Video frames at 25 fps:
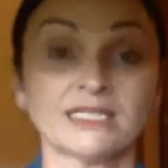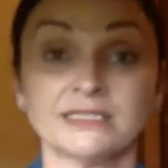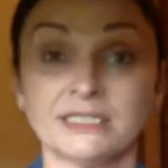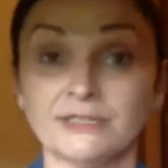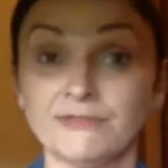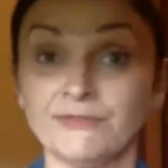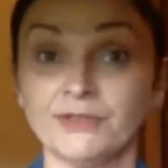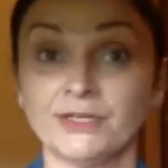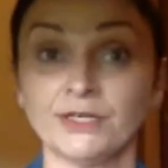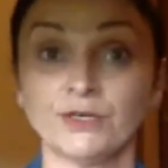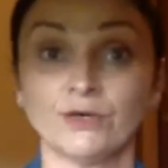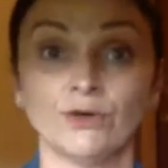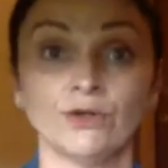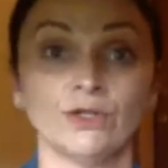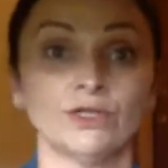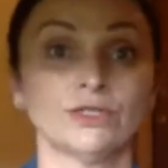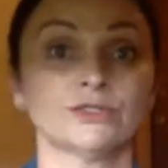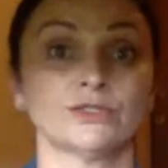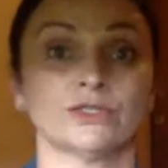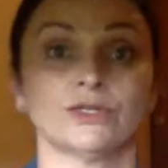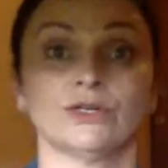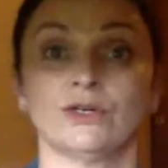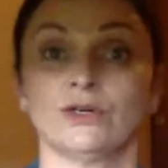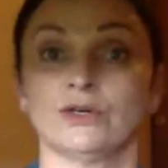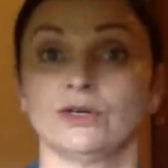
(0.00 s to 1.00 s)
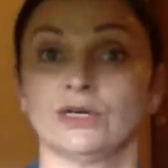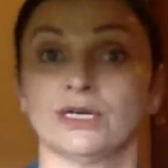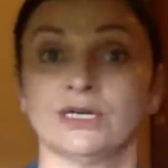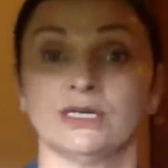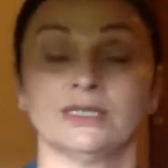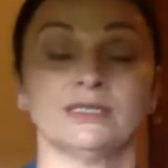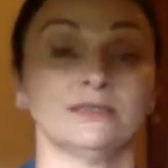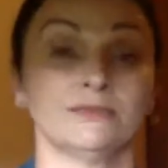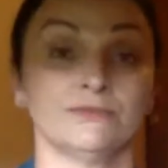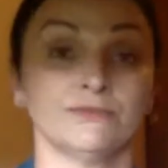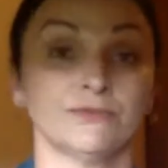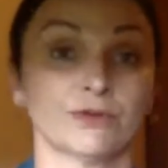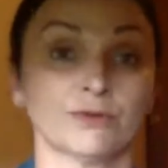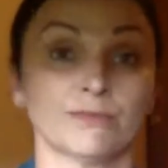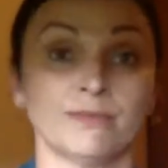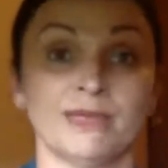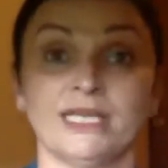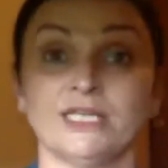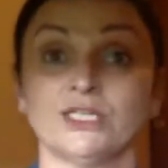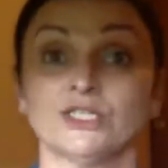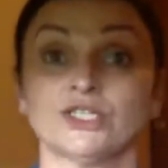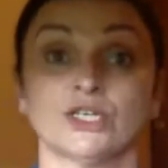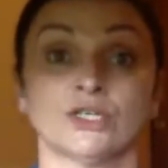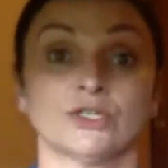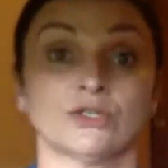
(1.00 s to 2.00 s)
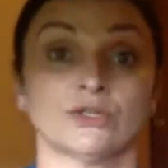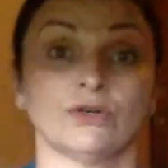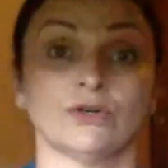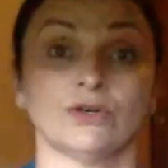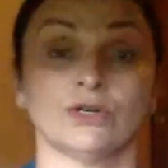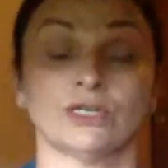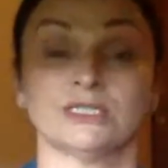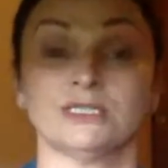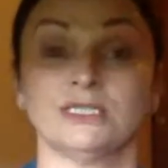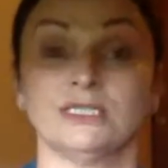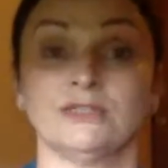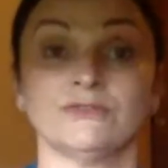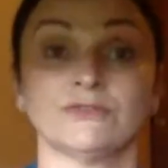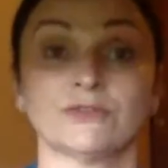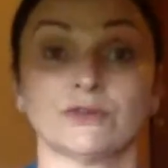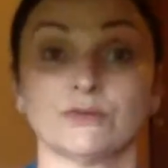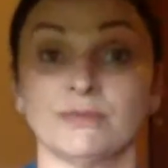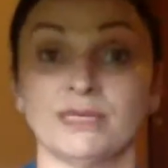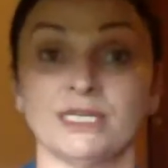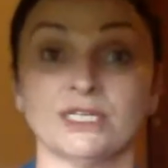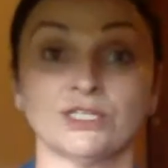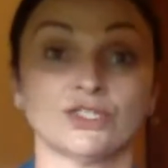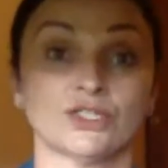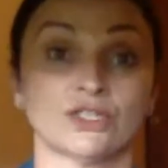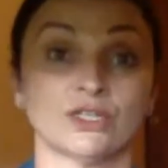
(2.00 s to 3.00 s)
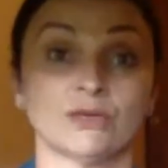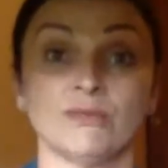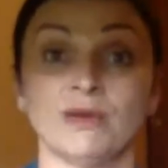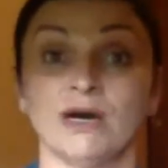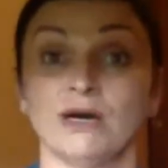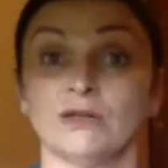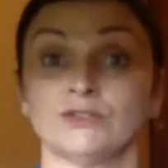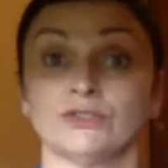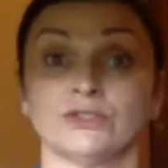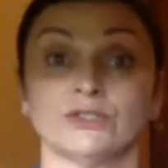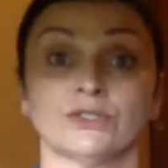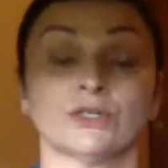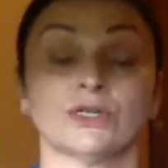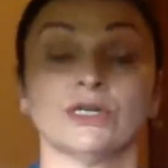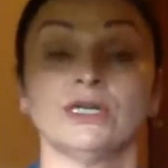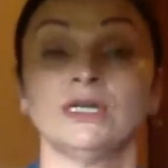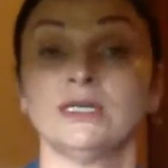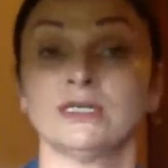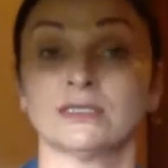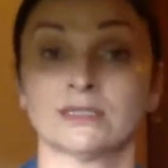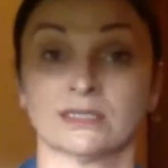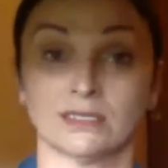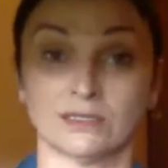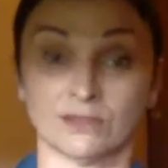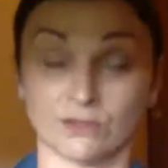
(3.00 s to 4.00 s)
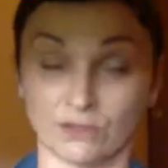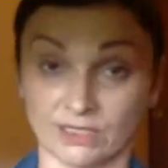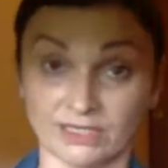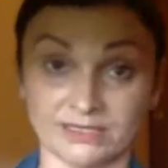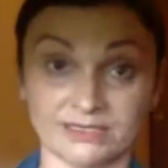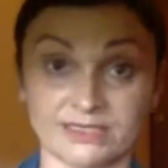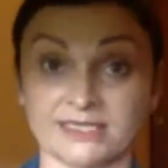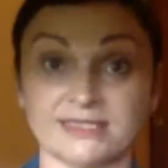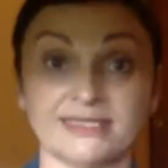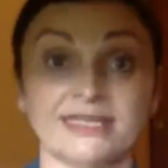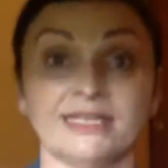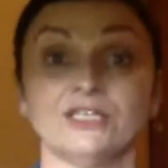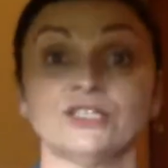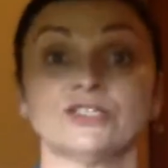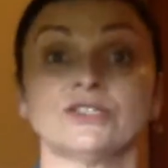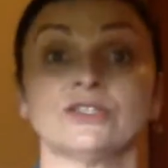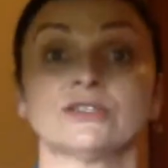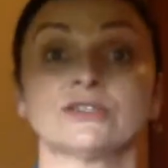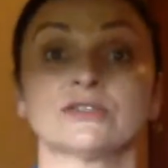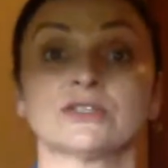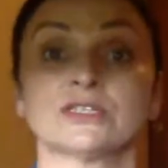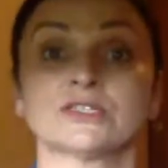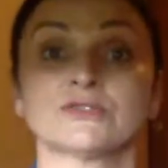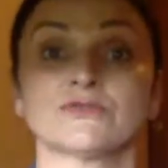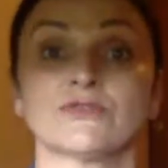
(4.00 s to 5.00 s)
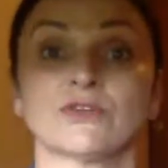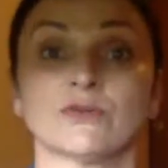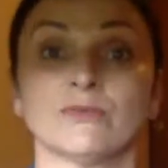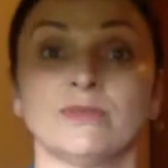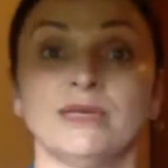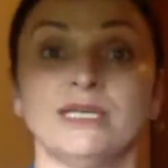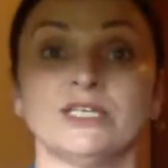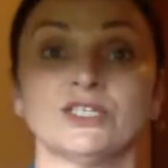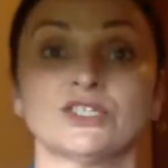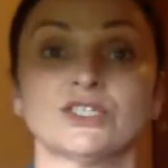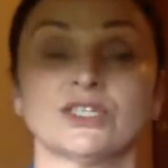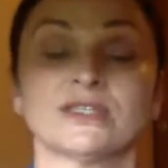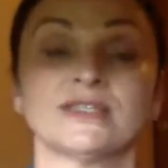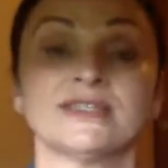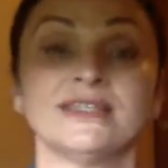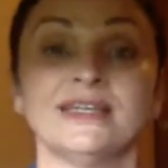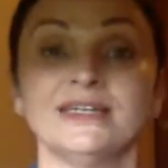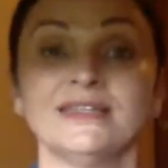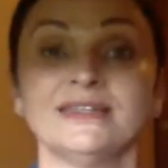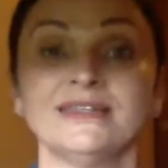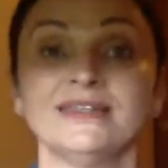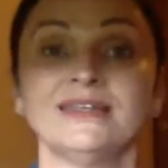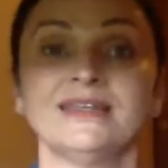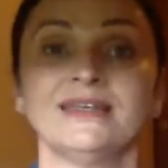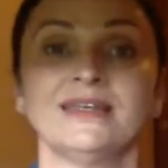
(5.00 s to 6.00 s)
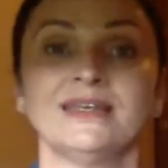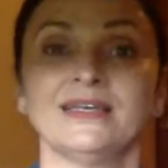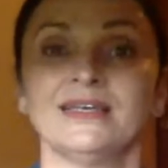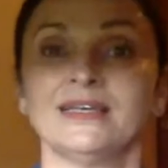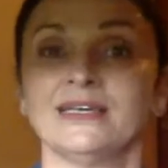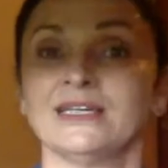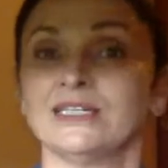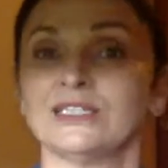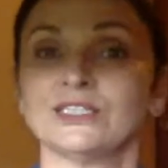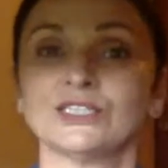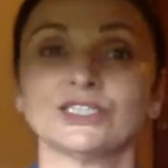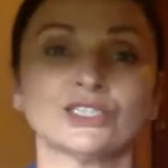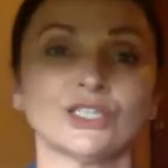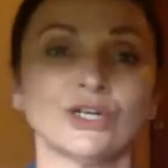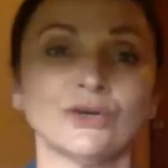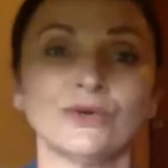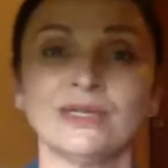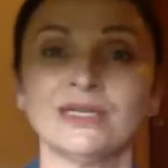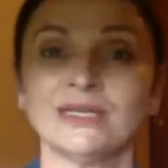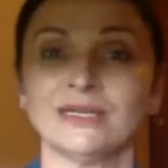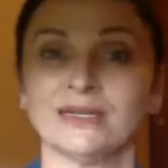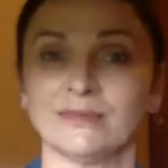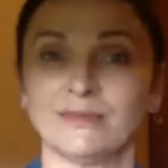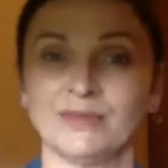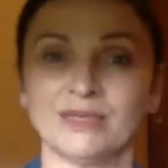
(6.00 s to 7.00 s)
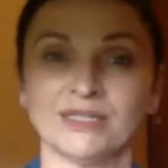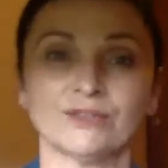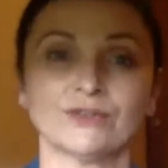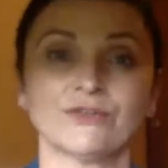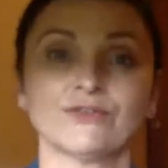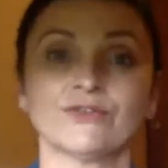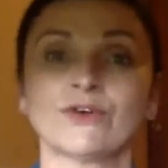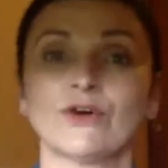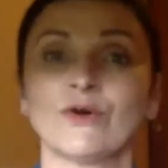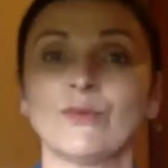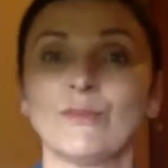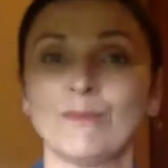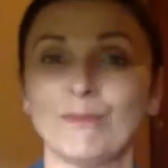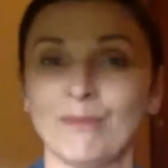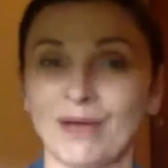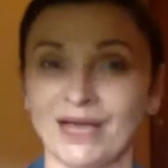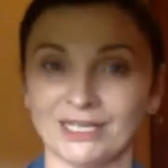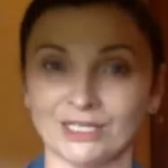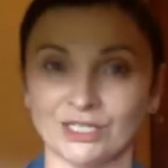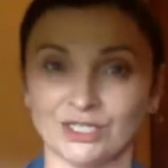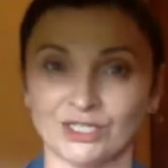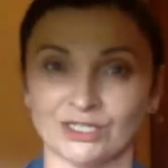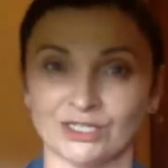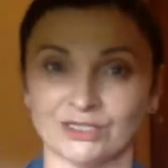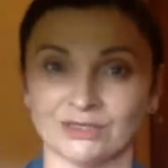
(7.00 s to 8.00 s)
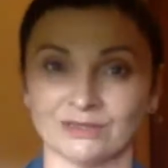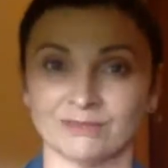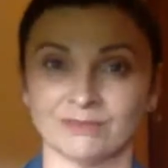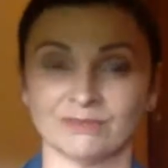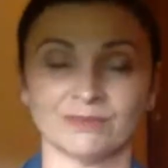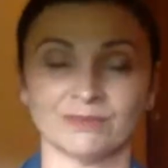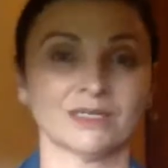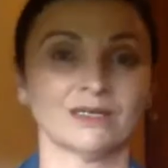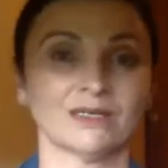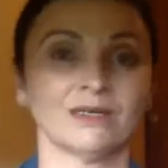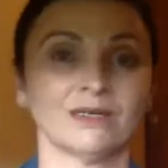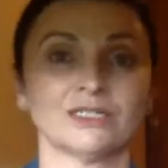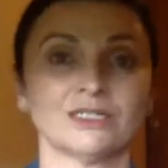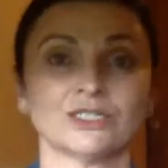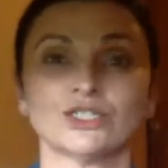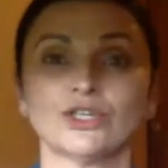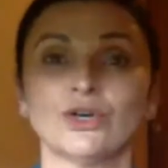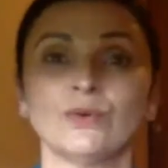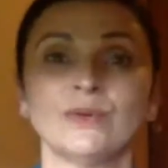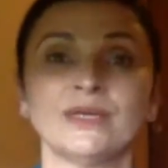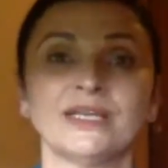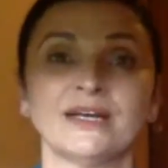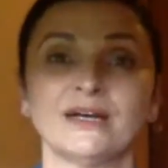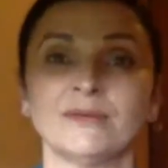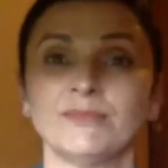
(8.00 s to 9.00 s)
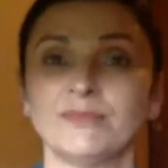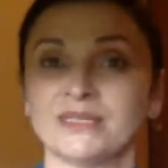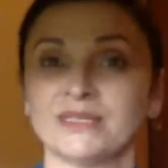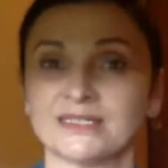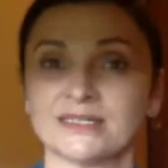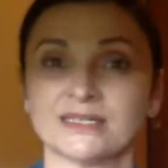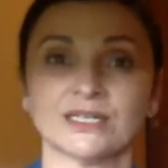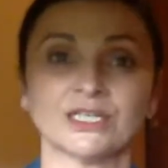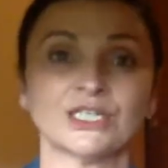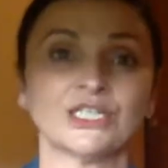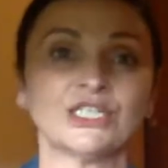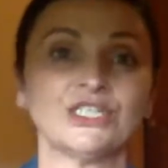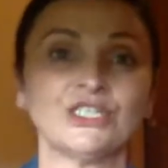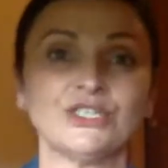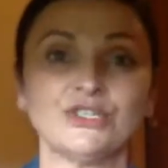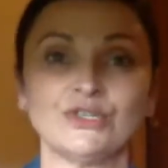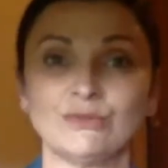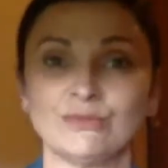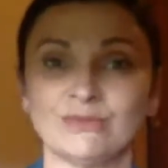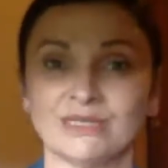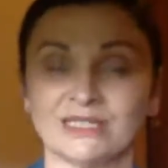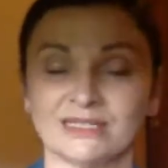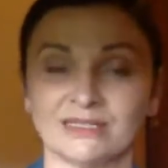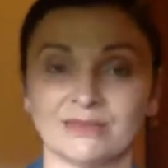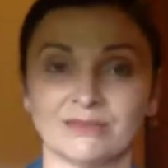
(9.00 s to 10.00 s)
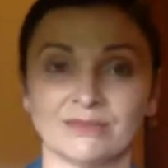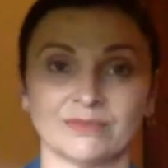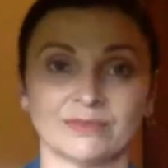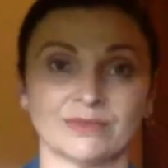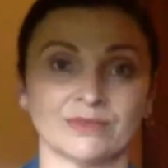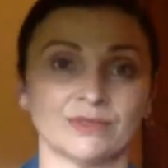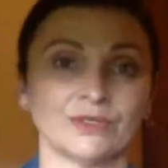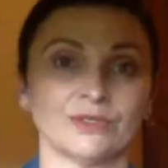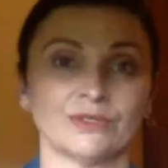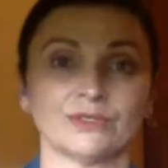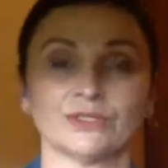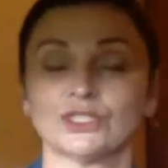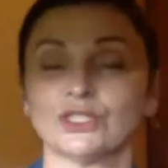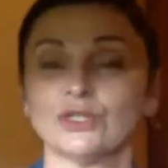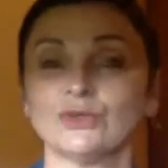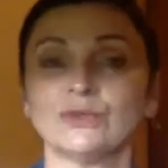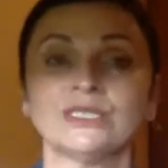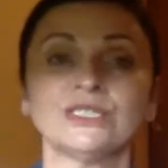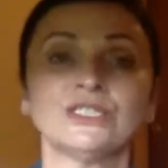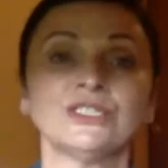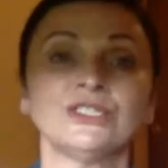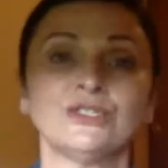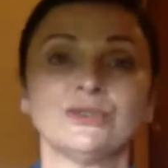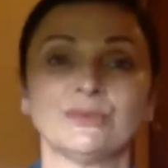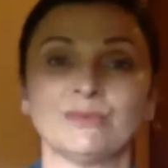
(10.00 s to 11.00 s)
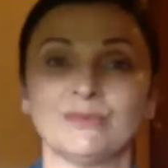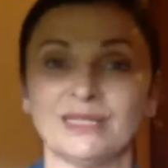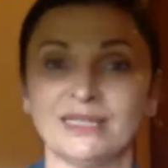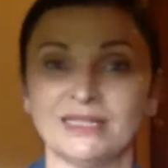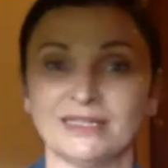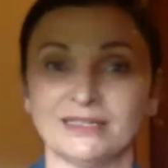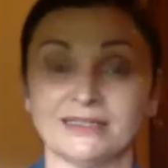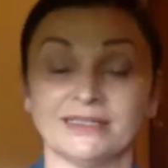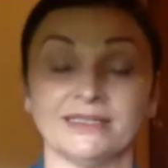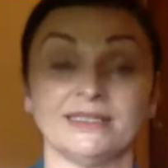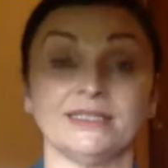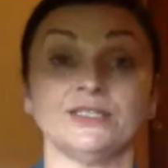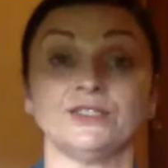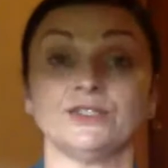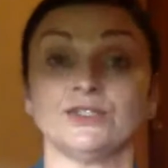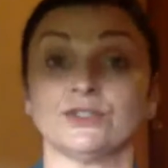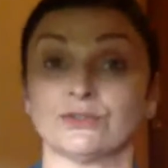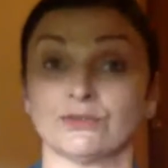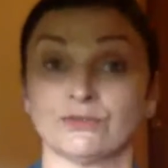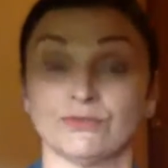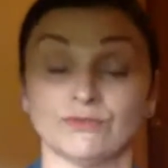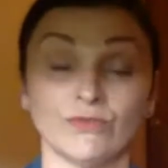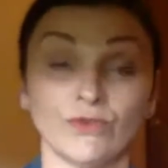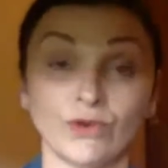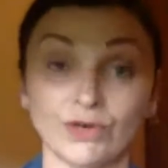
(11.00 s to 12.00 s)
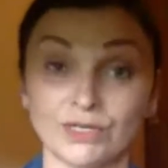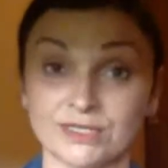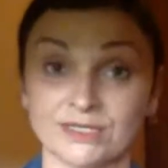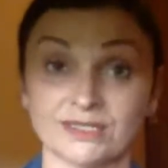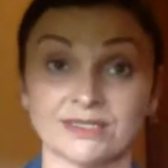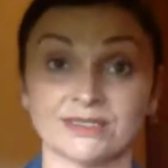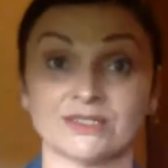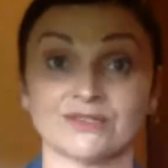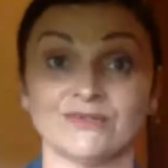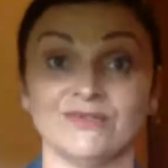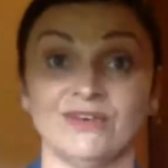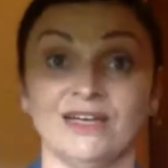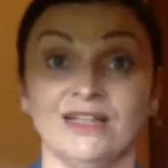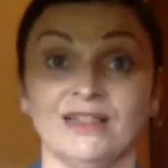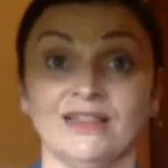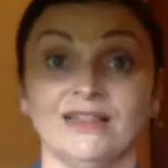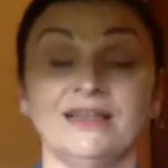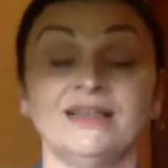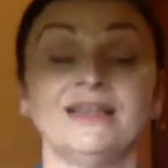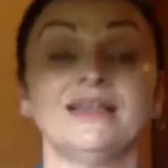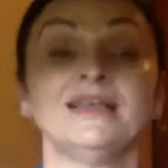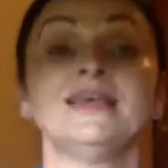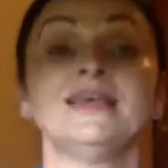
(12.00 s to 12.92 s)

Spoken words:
difficult or information, or the information about your organizational transformation, then showing a bit of compassion, showing up as a human, and showing humility in your voice as well,